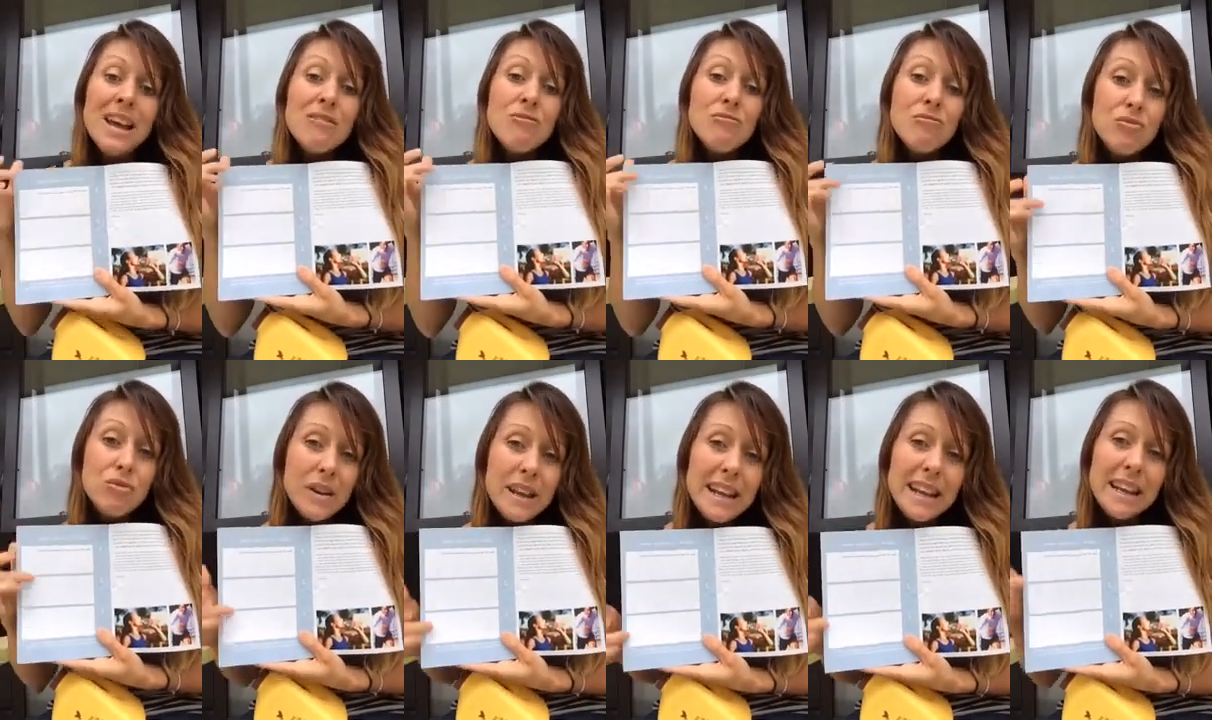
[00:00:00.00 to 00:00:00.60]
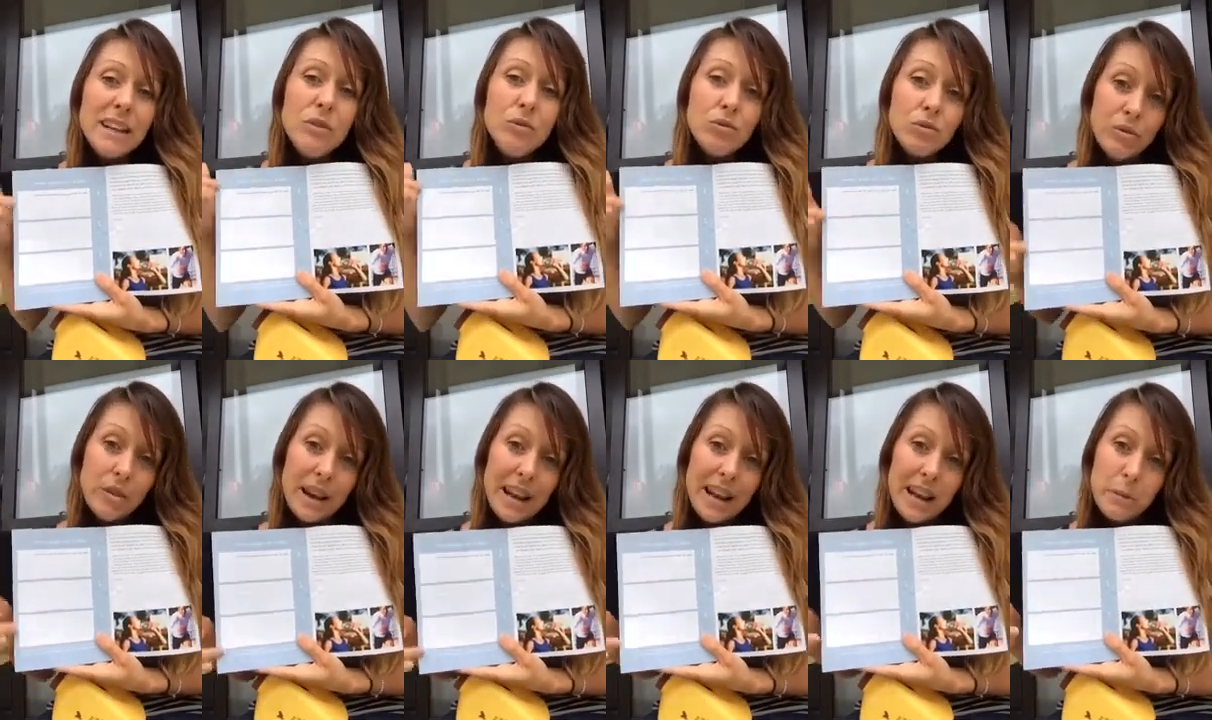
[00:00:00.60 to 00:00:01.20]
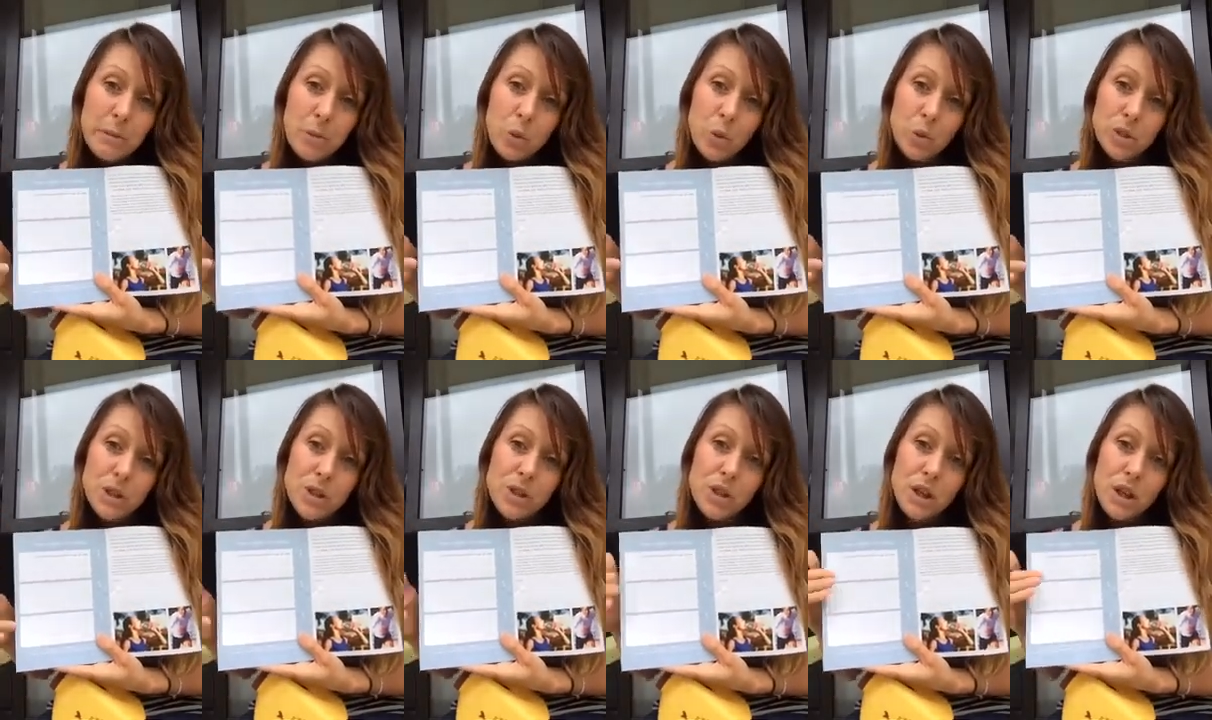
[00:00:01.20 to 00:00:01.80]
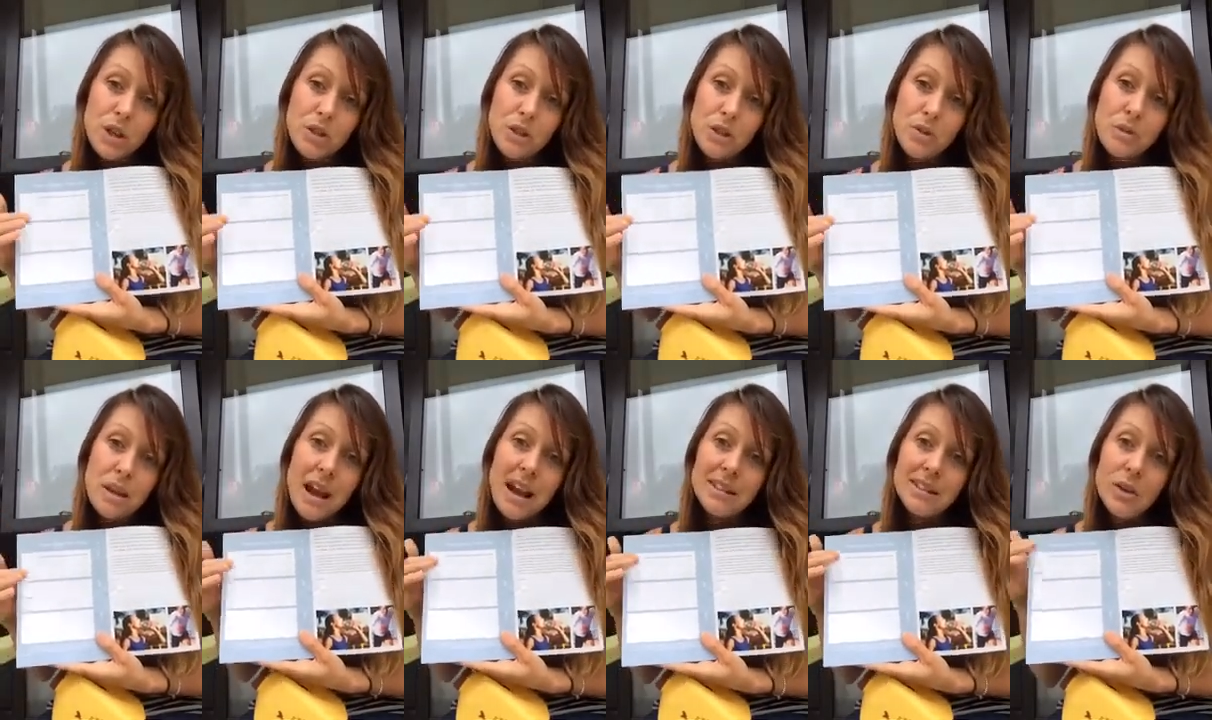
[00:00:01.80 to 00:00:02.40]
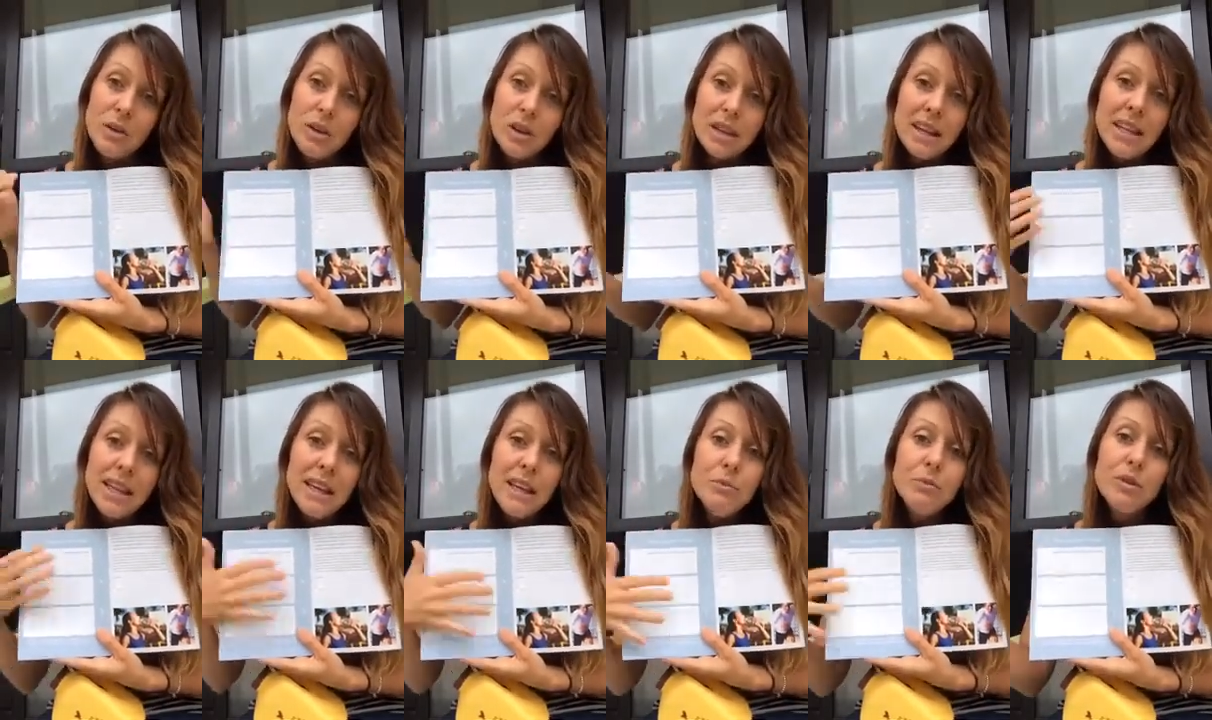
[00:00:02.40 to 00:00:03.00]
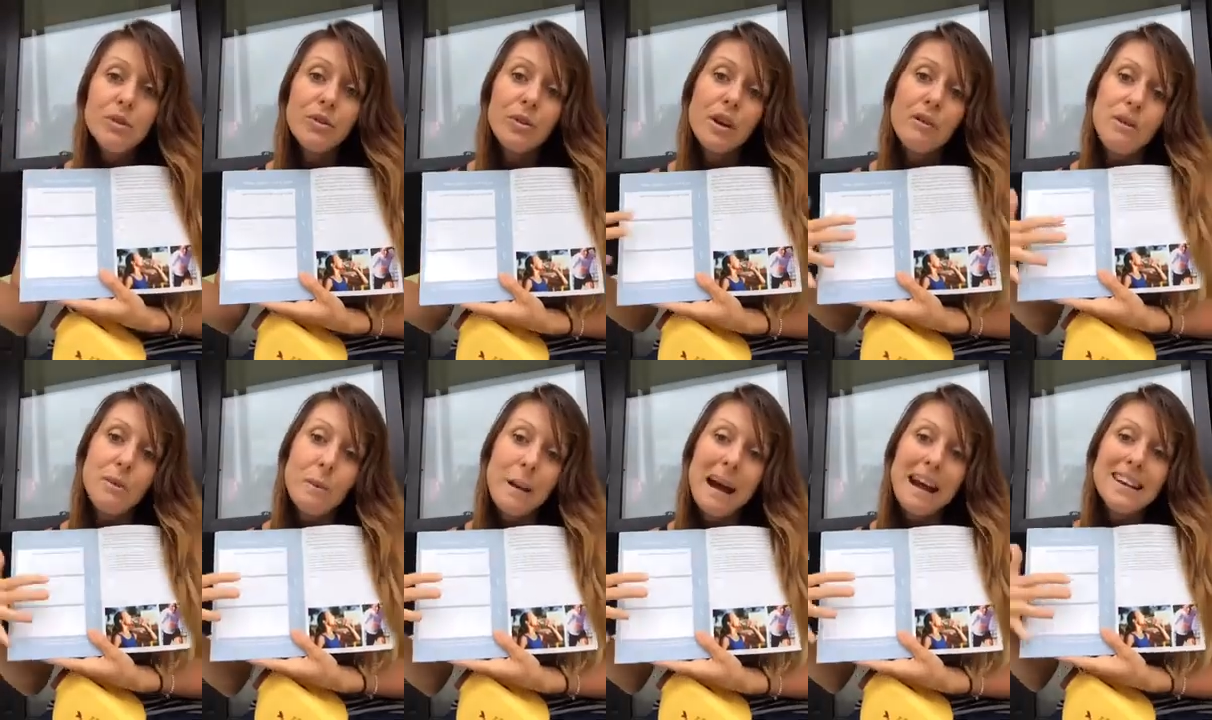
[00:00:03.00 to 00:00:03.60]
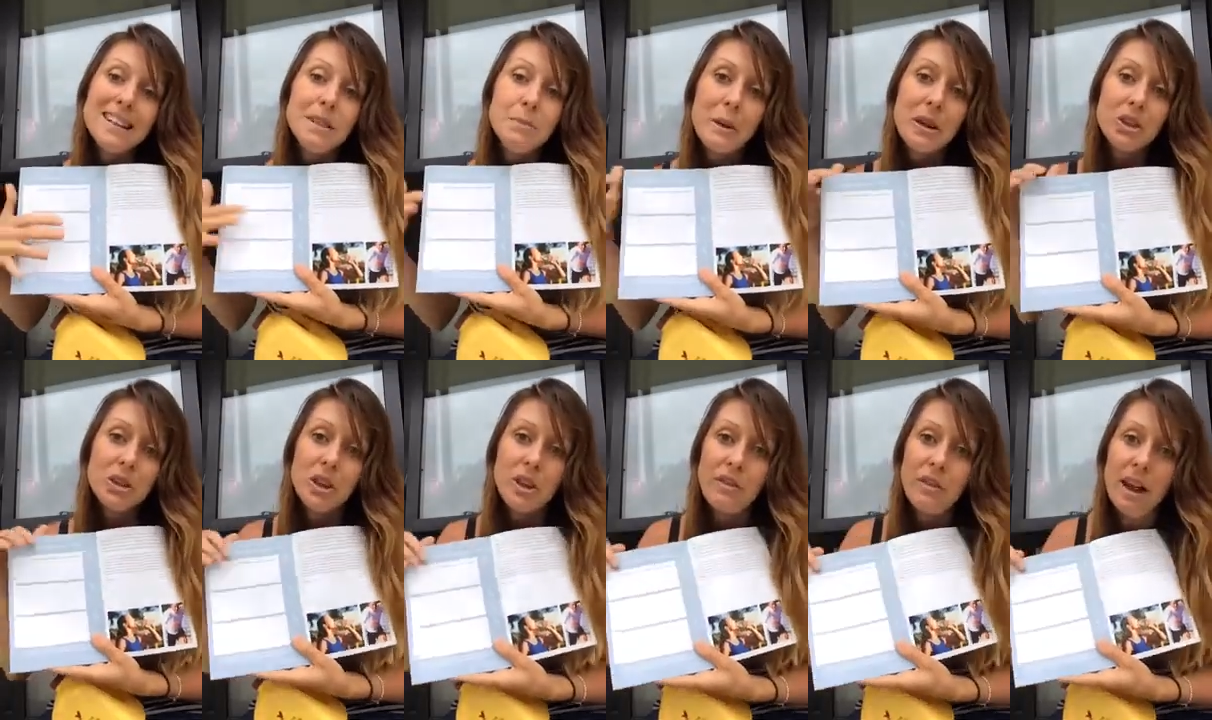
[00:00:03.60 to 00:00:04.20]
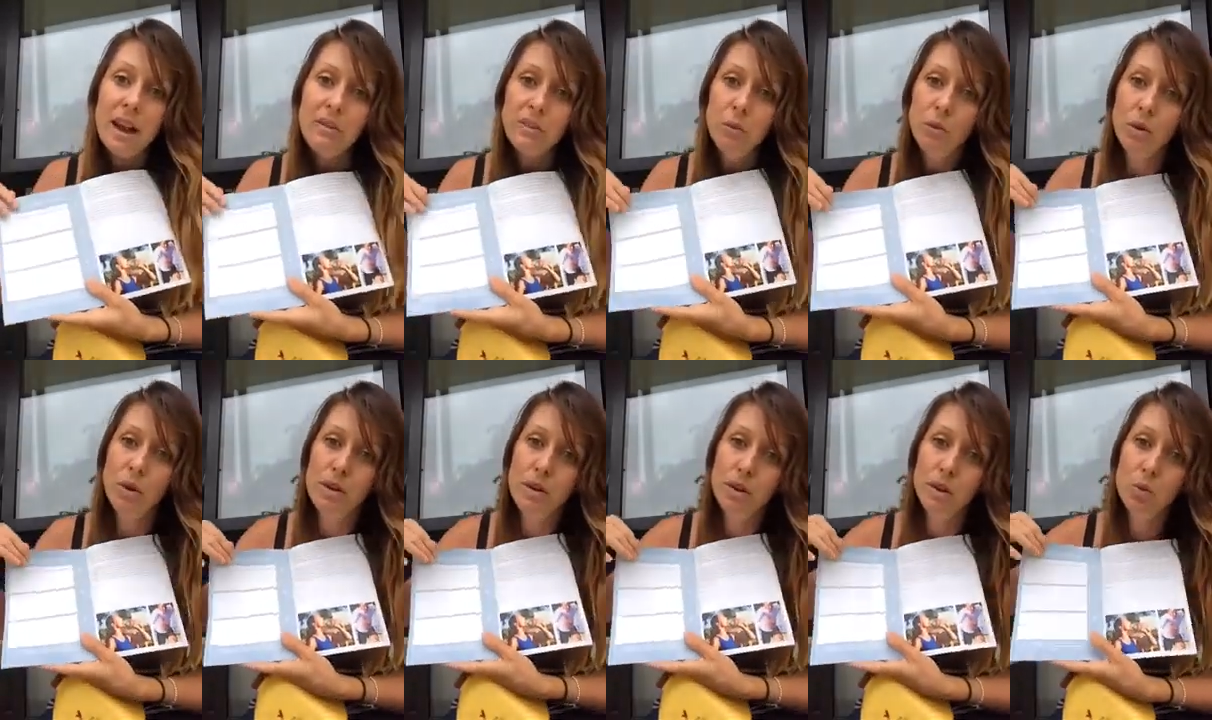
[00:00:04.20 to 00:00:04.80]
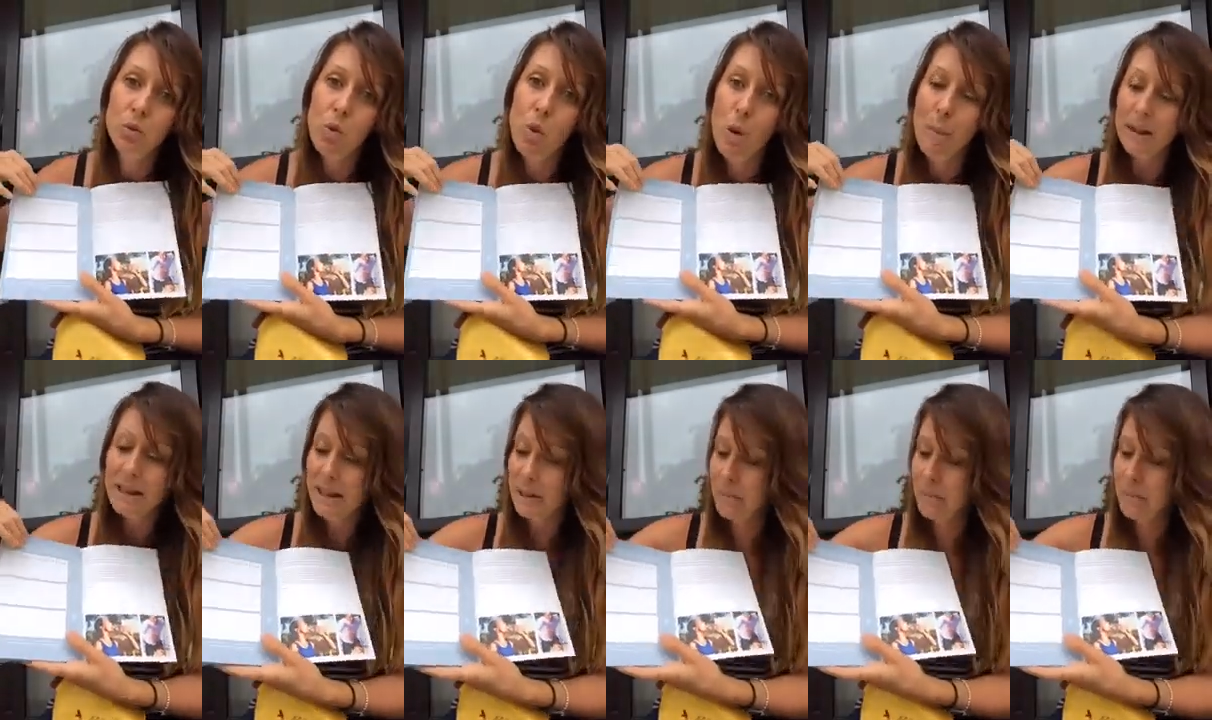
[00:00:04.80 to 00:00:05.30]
Really, really important that you do that, so you can keep referring back, especially if you're having one of those wobbly